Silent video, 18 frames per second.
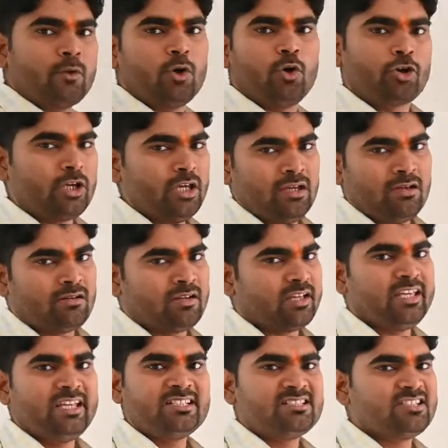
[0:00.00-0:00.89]
Okay,
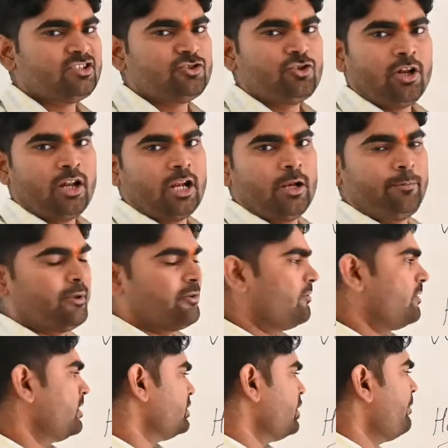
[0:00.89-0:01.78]
is your
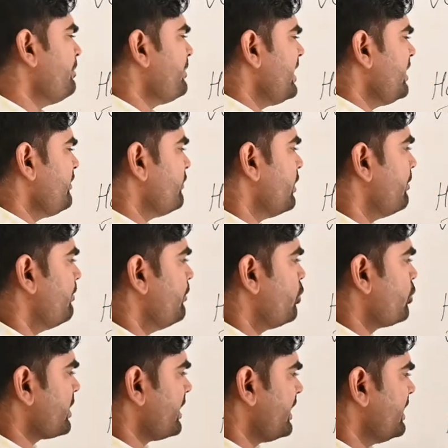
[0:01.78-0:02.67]
helping verb. Now main verb.
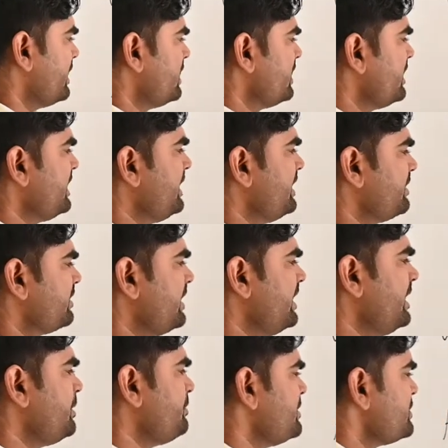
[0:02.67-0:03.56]
Okay, eat.
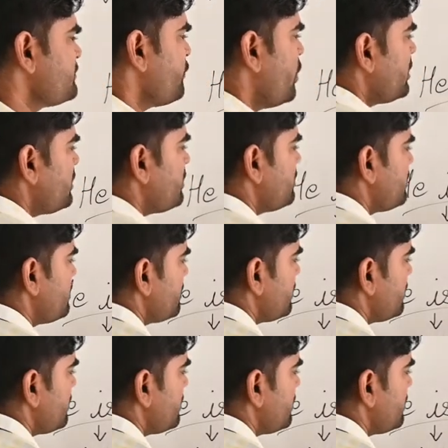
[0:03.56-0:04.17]
Eat means what?